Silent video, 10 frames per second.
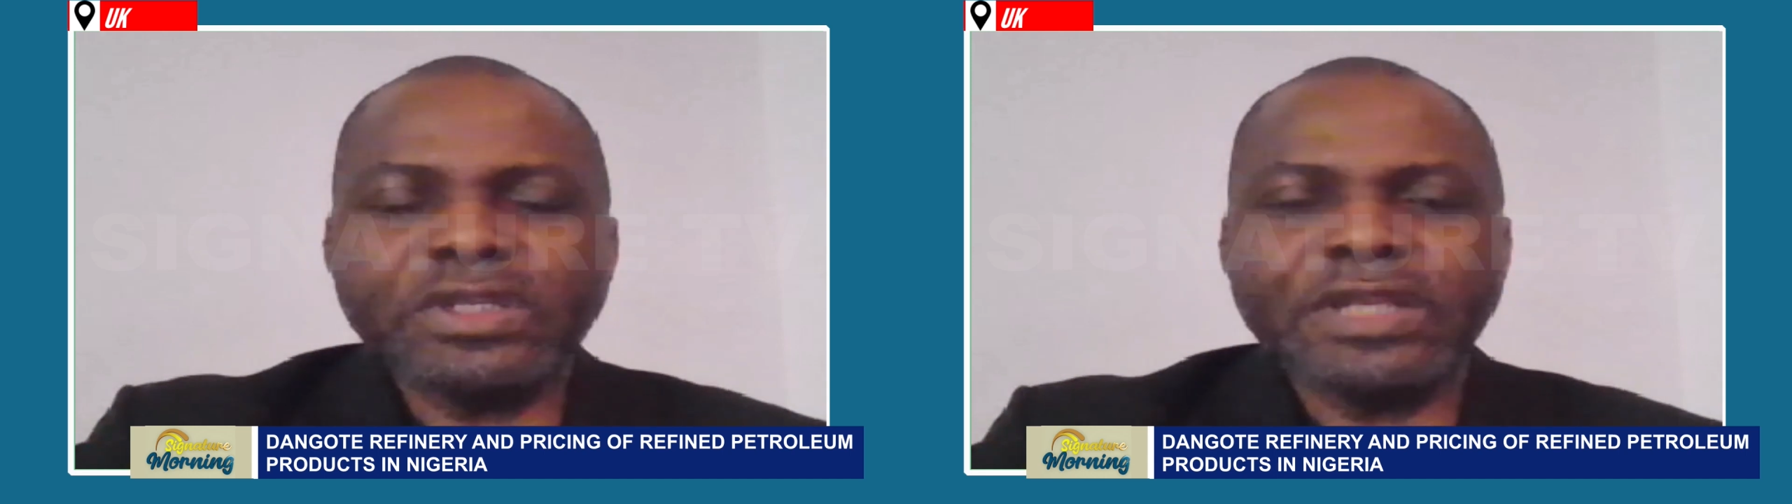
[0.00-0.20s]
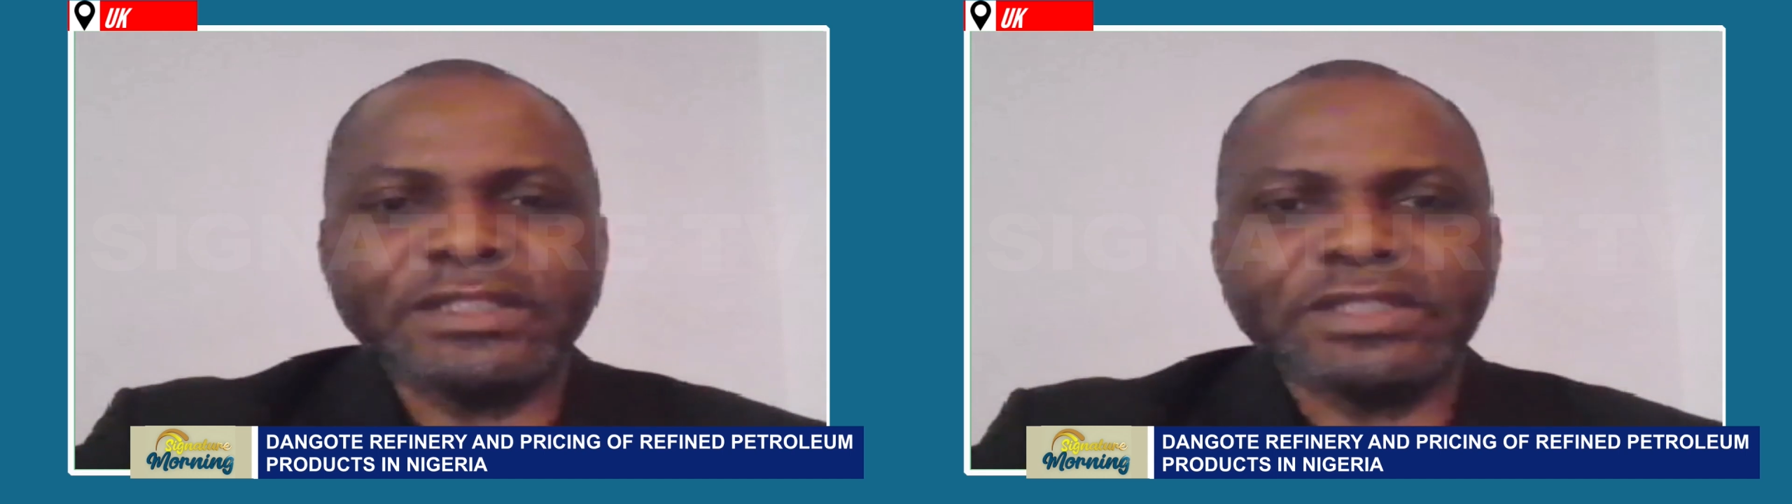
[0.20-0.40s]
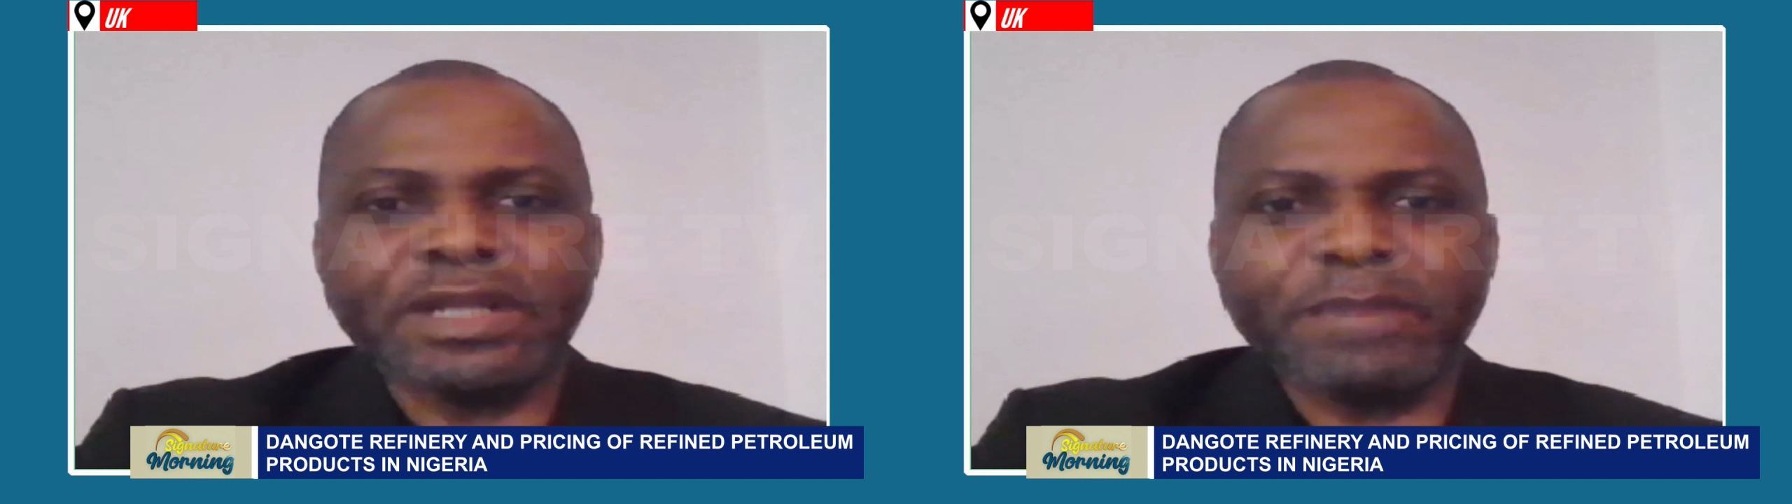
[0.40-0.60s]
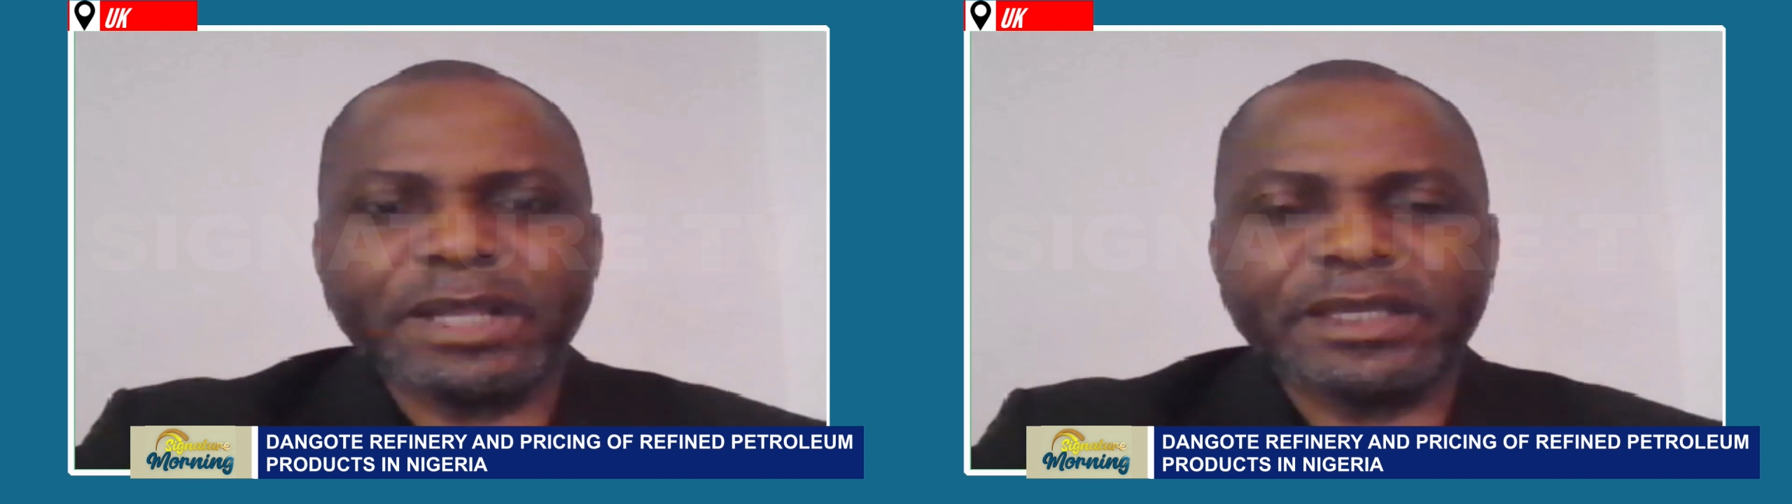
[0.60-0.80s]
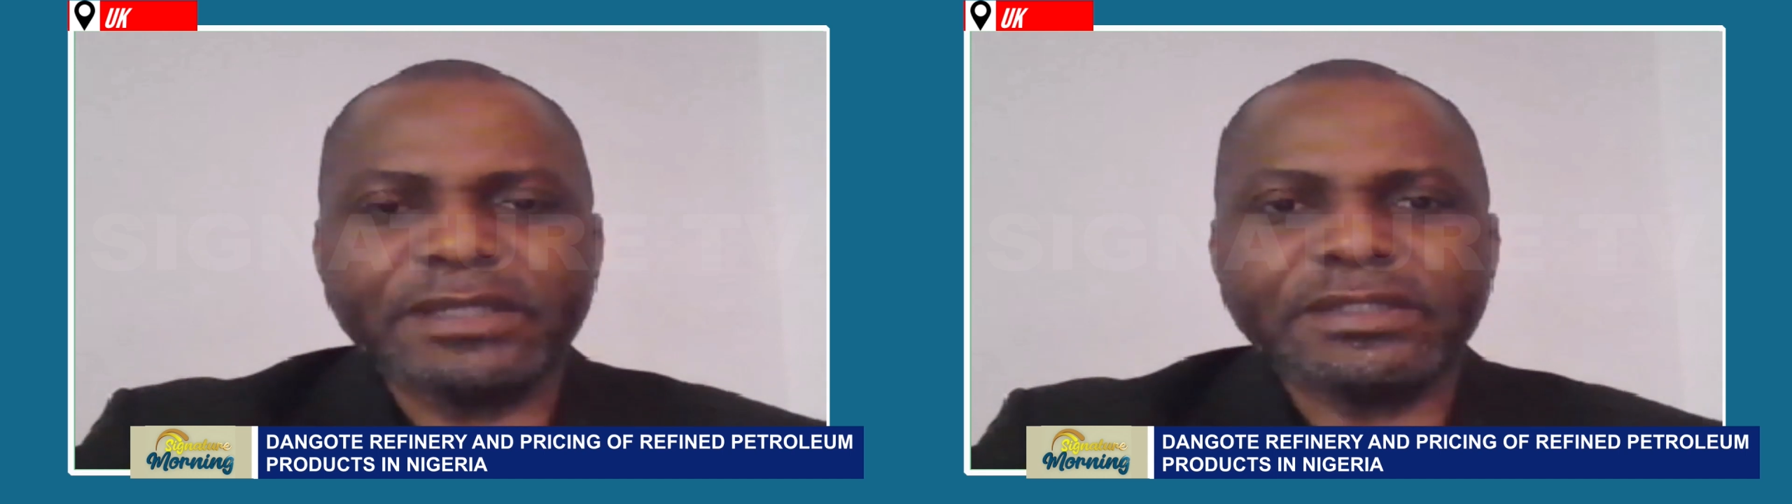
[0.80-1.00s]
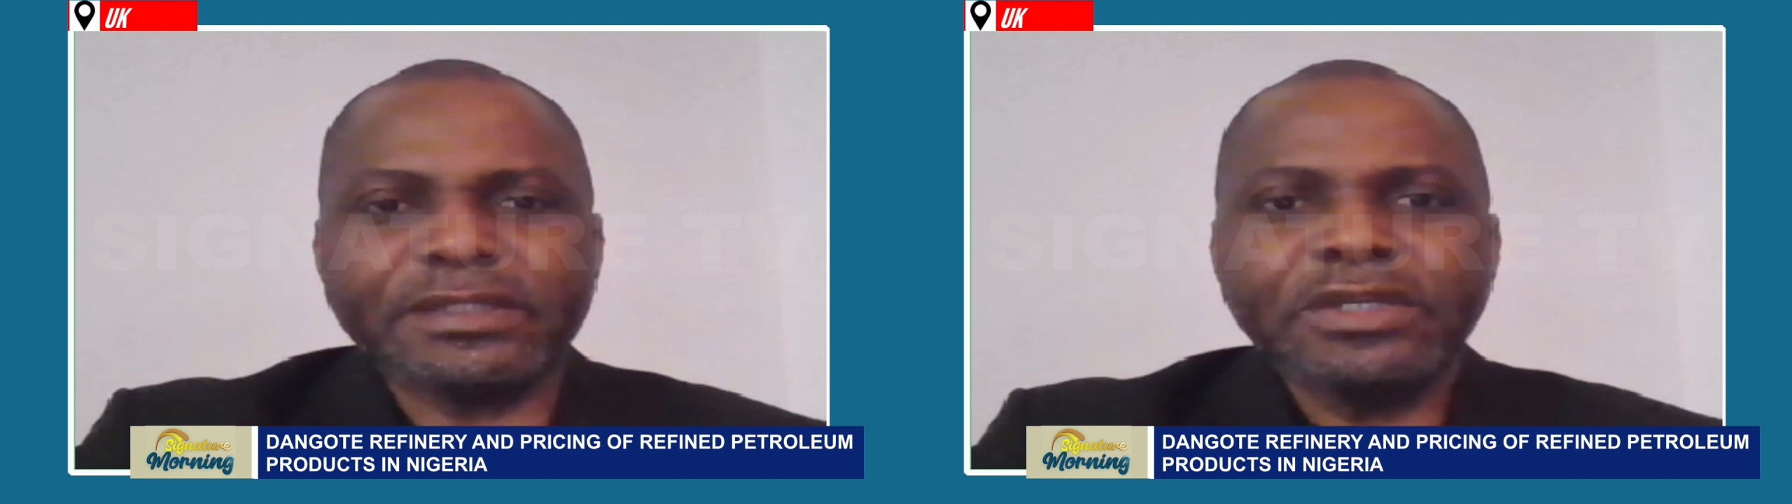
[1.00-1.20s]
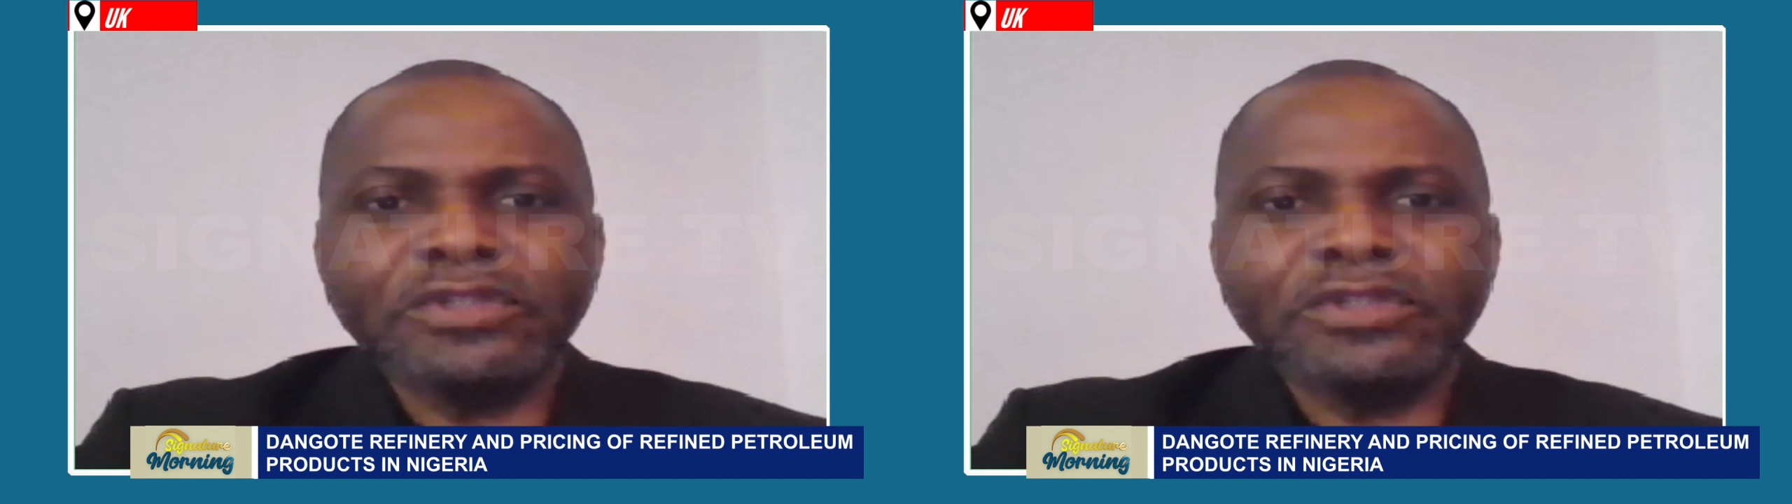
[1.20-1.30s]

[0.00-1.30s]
the Nigerian market.